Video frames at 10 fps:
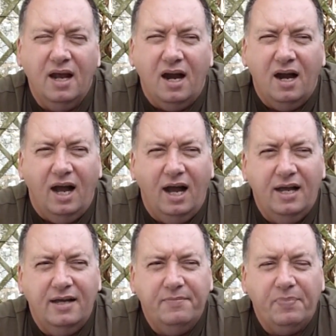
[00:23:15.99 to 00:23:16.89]

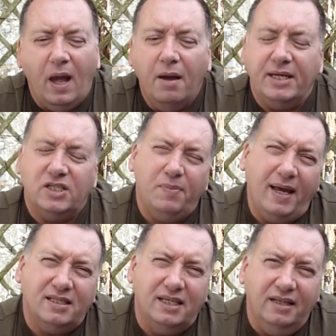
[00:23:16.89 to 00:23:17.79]
I'm
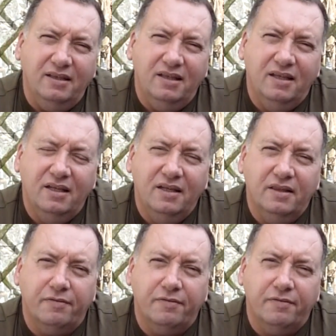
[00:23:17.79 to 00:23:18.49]
expecting the